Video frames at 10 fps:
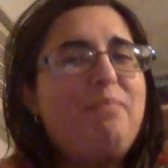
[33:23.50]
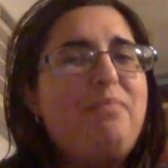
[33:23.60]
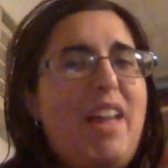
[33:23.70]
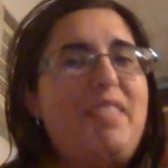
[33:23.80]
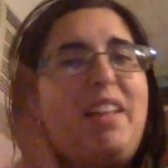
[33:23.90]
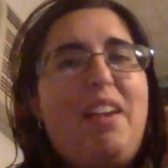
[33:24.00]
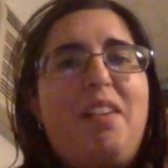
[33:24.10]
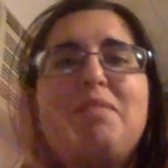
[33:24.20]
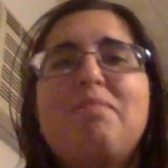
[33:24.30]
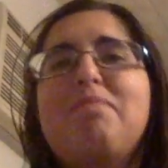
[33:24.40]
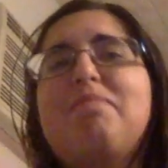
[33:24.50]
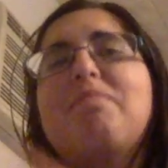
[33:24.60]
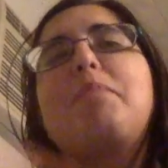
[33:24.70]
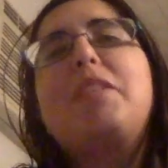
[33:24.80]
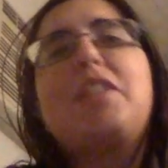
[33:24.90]
And then I'll
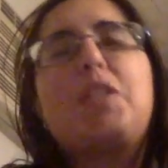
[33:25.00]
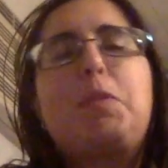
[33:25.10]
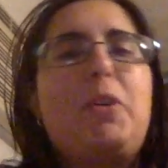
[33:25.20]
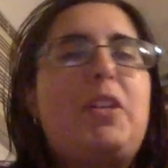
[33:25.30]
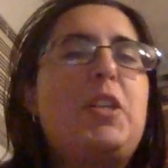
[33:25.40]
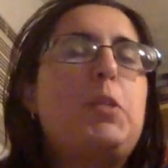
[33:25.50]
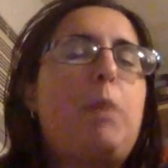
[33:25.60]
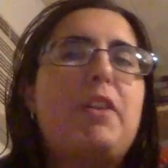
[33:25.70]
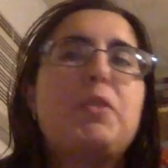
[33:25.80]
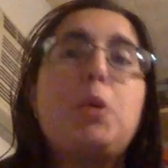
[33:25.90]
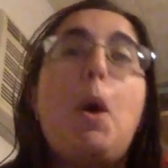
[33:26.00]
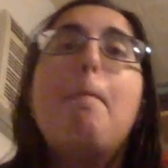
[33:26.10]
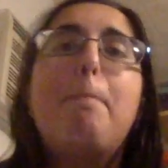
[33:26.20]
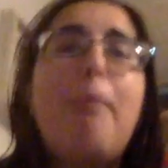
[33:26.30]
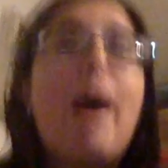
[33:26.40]
be done spoiling spoilers.
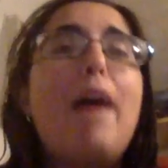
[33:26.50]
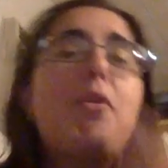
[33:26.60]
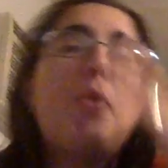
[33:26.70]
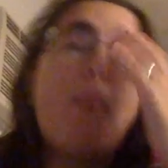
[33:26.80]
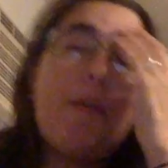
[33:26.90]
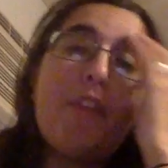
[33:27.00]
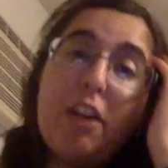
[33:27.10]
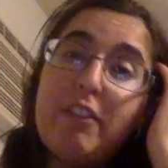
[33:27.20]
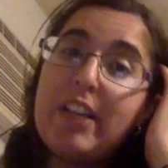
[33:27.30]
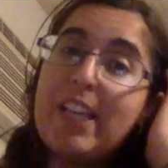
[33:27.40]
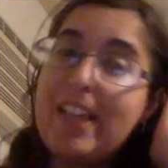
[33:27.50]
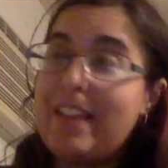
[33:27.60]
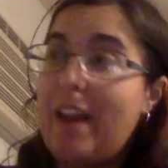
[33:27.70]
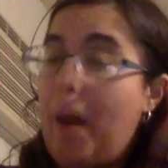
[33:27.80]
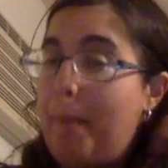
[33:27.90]
But the one thing I really like that
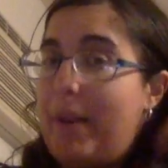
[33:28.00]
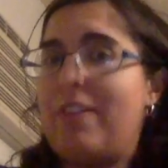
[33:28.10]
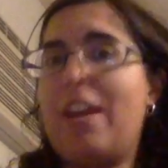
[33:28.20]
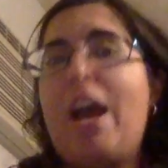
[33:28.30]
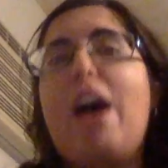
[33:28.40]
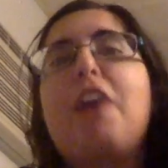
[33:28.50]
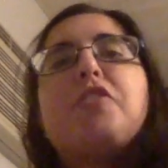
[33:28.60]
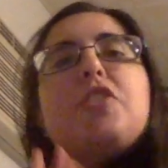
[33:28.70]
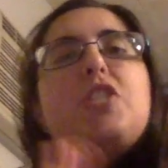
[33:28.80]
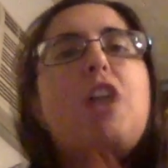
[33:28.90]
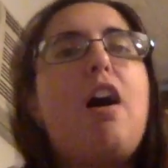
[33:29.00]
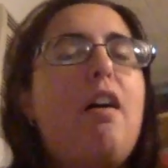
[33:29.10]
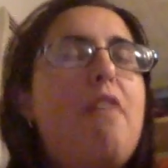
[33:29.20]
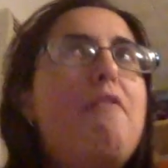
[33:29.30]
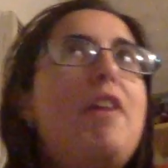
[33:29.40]
happened at the end
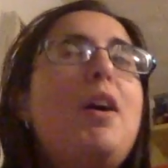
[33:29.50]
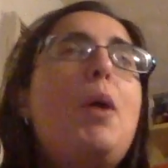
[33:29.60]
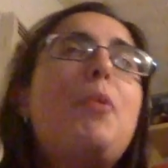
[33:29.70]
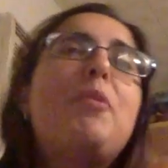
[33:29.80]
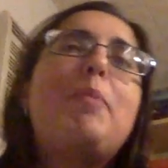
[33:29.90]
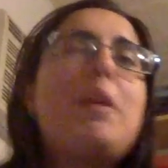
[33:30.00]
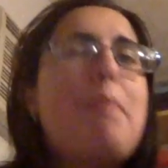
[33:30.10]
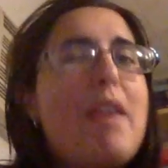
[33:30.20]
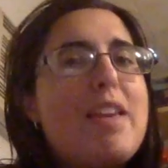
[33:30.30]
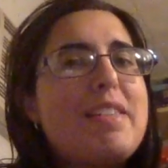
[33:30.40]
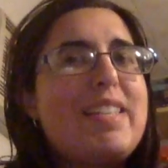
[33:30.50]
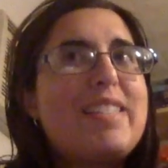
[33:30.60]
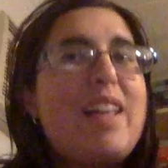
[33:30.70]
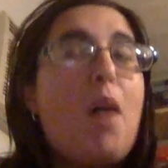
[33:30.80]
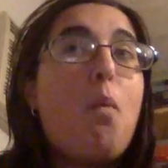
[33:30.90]
of The Burning Maze is
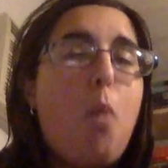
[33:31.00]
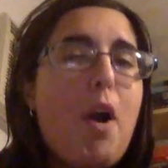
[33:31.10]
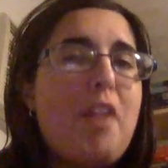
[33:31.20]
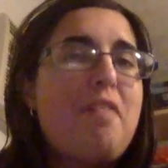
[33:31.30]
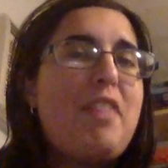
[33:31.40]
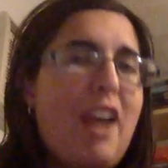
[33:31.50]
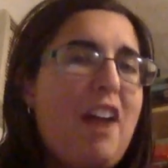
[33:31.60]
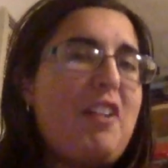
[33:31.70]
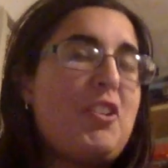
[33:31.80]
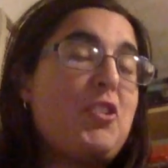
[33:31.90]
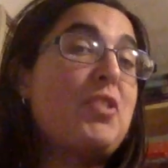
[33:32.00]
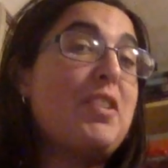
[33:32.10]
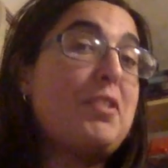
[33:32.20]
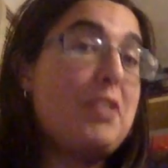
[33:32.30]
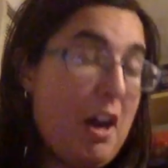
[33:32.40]
that one of the characters
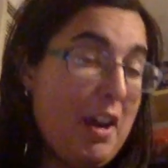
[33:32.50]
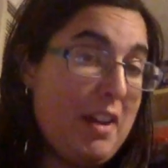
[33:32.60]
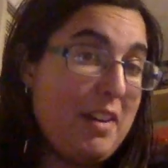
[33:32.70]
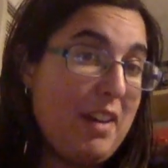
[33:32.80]
died.